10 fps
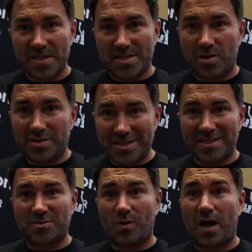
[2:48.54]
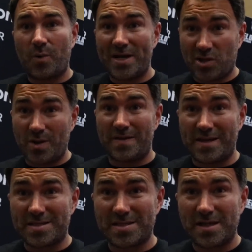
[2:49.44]
So this is why we're doing
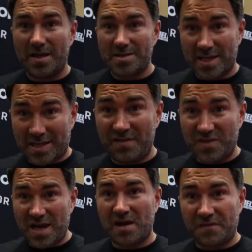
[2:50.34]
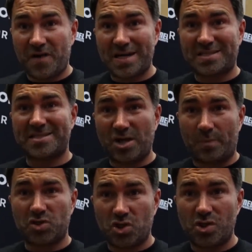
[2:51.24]
this, to give young fighters the
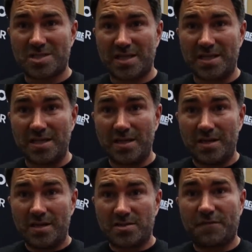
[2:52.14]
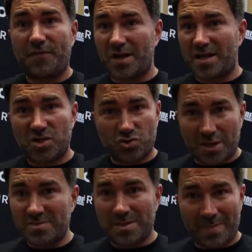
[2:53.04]
opportunity to follow their
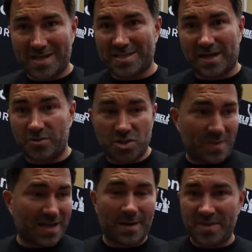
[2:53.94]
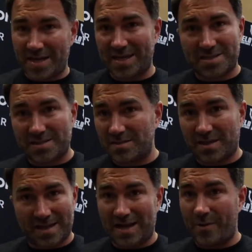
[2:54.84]
dreams in Mexico, to become the next
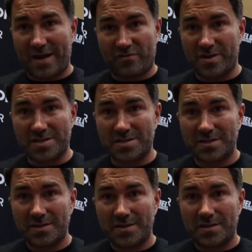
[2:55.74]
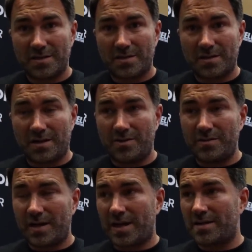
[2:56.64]
Canelo Alvarez you know,
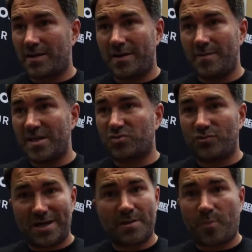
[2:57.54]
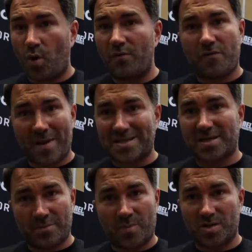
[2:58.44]
and um, it's really important for
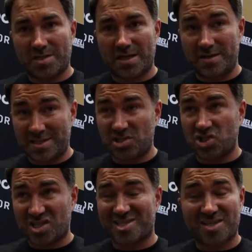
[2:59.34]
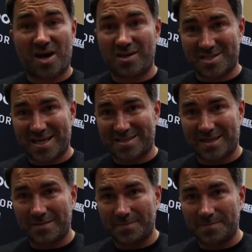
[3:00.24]
Mexican boxing, and this is just the start on Saturday.